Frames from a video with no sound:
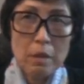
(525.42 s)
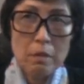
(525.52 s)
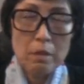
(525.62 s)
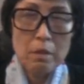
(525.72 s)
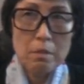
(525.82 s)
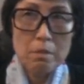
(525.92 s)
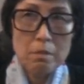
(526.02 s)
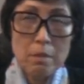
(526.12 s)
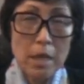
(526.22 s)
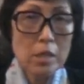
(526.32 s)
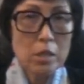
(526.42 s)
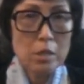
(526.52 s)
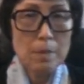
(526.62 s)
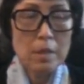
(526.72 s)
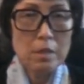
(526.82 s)
the
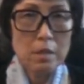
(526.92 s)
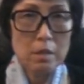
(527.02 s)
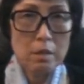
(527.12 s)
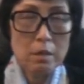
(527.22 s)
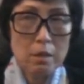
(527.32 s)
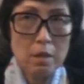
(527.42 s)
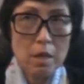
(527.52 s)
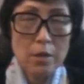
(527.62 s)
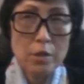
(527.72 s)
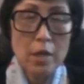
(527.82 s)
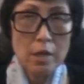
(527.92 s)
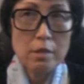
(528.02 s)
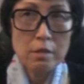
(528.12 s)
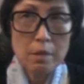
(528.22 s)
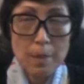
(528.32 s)
management as long
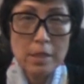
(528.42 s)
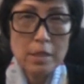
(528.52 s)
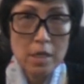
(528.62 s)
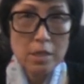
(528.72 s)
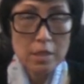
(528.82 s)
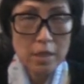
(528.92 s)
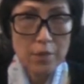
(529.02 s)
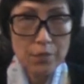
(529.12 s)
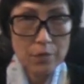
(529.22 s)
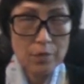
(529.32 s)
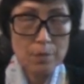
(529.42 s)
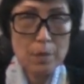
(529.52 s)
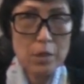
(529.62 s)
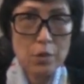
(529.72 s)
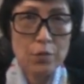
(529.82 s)
as the medication can
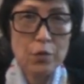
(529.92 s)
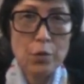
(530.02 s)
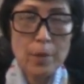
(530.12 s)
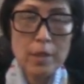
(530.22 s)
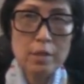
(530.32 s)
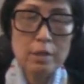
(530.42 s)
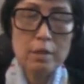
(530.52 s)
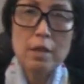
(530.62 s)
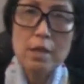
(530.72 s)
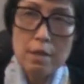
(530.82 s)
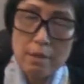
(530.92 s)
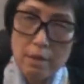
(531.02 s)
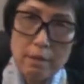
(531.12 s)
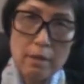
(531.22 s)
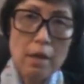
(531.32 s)
make you feel better,
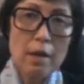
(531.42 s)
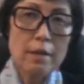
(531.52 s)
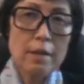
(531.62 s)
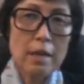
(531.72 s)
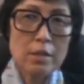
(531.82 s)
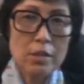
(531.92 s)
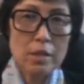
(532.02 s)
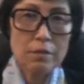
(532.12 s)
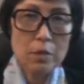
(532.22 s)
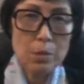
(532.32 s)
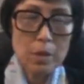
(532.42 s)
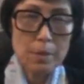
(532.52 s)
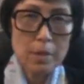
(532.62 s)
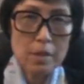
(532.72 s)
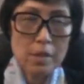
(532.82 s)
then uh, that serves the
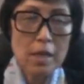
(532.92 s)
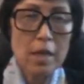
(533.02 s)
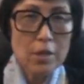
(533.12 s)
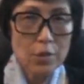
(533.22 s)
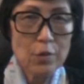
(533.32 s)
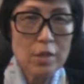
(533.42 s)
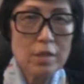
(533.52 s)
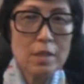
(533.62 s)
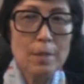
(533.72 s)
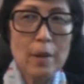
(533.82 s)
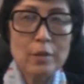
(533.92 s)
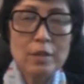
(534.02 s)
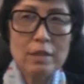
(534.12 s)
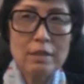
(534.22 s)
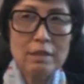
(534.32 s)
purpose. So this is about
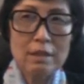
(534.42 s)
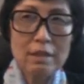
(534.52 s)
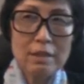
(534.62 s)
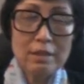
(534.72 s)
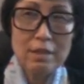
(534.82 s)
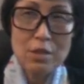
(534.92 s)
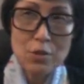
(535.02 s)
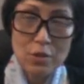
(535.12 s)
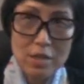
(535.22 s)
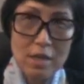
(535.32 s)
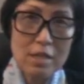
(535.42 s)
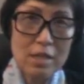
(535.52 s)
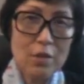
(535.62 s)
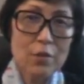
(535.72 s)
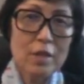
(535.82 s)
uh, the uh, introduction
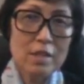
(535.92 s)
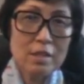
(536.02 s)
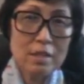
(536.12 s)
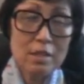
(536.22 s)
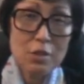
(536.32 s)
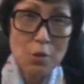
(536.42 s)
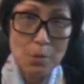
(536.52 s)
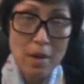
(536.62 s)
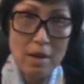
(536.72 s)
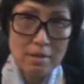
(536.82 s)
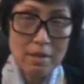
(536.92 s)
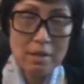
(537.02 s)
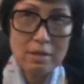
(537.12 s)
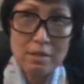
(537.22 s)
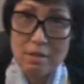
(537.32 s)
of this idiopathic,
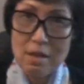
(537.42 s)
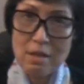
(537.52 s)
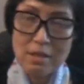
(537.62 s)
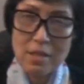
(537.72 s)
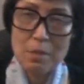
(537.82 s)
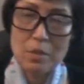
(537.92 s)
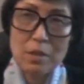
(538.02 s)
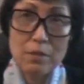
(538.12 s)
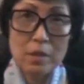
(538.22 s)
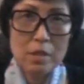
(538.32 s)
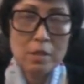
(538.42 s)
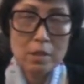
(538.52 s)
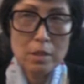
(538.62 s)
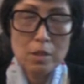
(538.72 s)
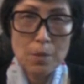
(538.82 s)
the concept of this
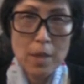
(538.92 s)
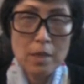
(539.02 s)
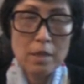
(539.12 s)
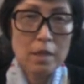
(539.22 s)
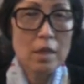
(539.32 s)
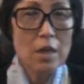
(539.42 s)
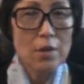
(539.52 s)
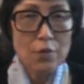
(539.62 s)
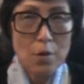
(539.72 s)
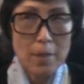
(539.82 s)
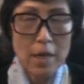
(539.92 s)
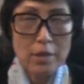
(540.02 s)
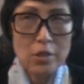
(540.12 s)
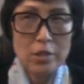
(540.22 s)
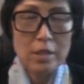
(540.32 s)
idiopathic, from my
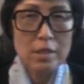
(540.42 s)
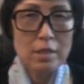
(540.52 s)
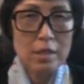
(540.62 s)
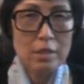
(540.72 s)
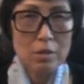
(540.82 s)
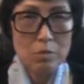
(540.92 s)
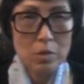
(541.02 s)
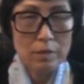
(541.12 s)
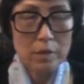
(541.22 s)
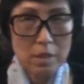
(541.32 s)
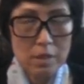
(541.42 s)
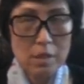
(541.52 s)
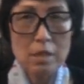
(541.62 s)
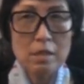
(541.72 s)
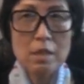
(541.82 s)
understanding in terms of the
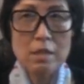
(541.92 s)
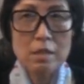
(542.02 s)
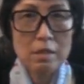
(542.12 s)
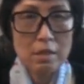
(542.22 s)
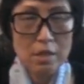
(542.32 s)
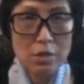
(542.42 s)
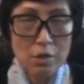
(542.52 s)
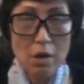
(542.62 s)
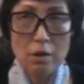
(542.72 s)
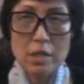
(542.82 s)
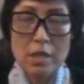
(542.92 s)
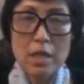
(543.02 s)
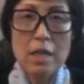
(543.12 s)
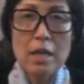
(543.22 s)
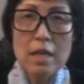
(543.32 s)
diseases, the
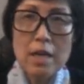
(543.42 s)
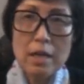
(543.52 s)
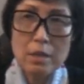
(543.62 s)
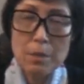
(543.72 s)
etiology, and the